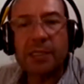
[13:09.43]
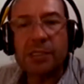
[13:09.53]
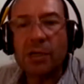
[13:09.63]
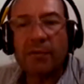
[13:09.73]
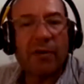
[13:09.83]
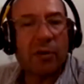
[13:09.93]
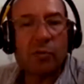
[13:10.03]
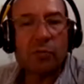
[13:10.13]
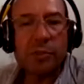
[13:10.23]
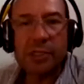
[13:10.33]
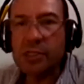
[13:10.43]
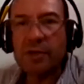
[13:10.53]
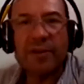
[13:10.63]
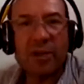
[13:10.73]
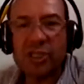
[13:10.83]
It's not volume, it's
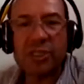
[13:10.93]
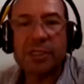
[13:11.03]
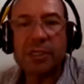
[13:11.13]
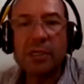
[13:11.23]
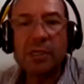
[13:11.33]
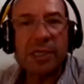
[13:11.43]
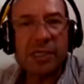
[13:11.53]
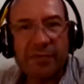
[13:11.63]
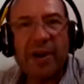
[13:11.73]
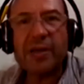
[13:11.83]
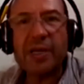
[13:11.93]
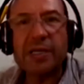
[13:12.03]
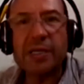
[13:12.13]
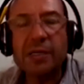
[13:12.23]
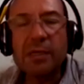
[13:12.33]
not velocity, it's
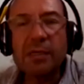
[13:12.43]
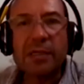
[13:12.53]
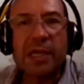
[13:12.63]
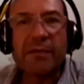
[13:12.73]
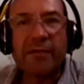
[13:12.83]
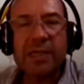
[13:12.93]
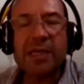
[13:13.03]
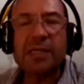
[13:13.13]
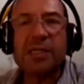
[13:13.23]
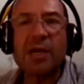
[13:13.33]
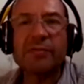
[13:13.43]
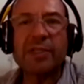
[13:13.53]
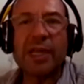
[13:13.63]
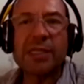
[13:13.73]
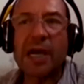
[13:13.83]
variety, the variety of
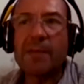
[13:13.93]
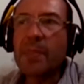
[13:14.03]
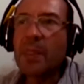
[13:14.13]
data.